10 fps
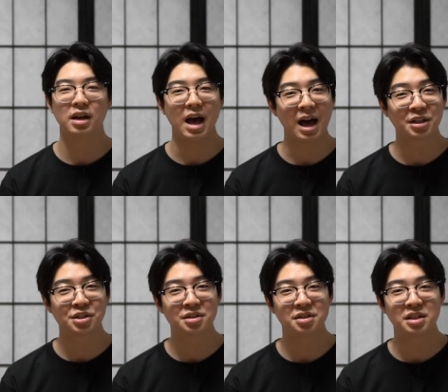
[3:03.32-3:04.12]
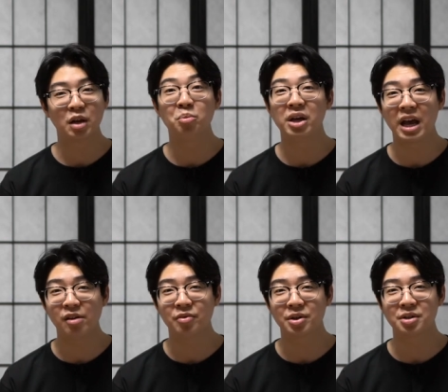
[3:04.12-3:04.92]
Actions and
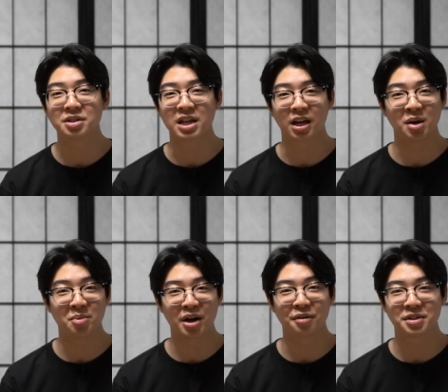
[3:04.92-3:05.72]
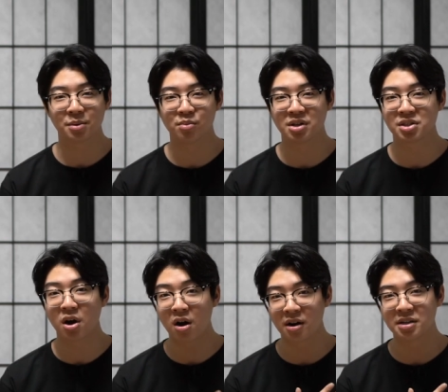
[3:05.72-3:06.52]
behaviors that come out of someone's
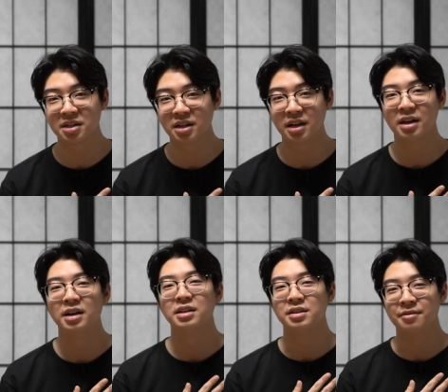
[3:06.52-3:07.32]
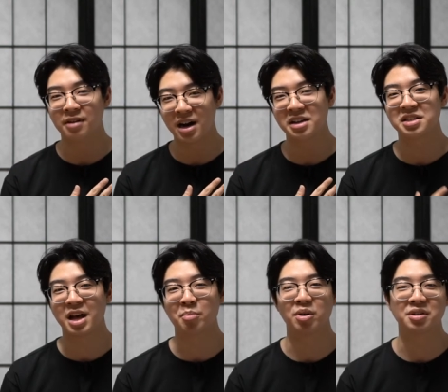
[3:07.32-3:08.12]
heart defines
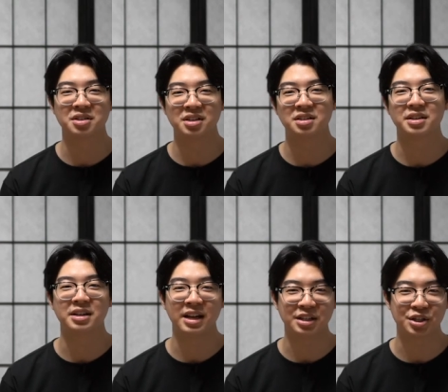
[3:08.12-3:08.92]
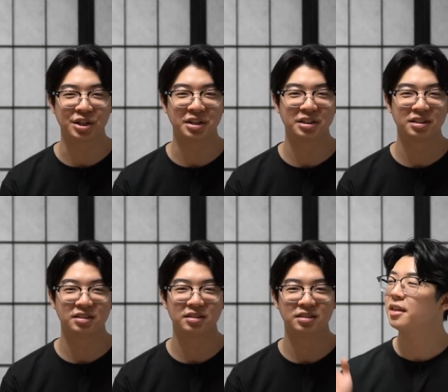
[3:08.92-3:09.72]
that person's nature.
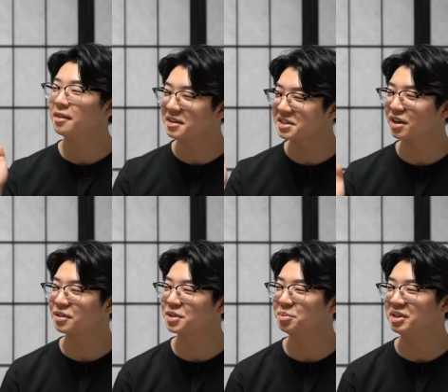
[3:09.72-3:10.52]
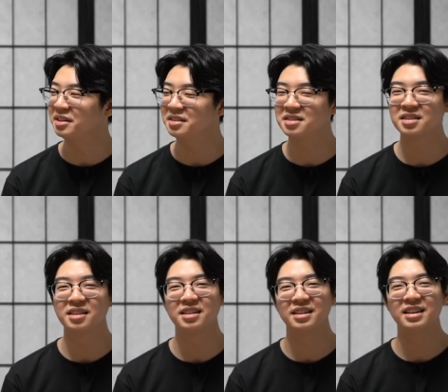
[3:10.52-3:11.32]
This character means
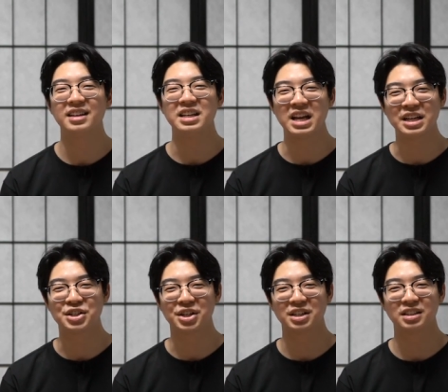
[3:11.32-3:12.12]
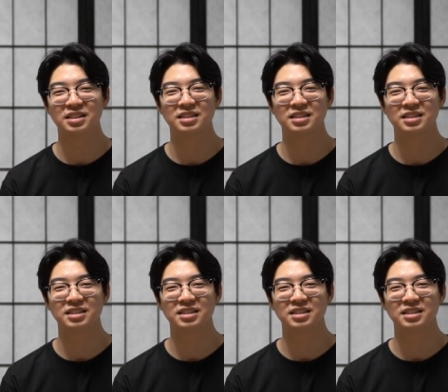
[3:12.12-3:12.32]
nature.